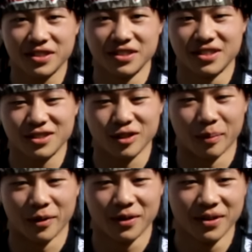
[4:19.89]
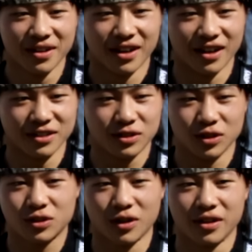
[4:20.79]
because this summer I
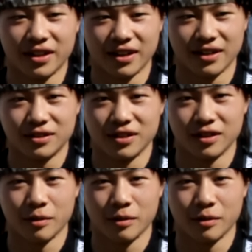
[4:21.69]
just started getting into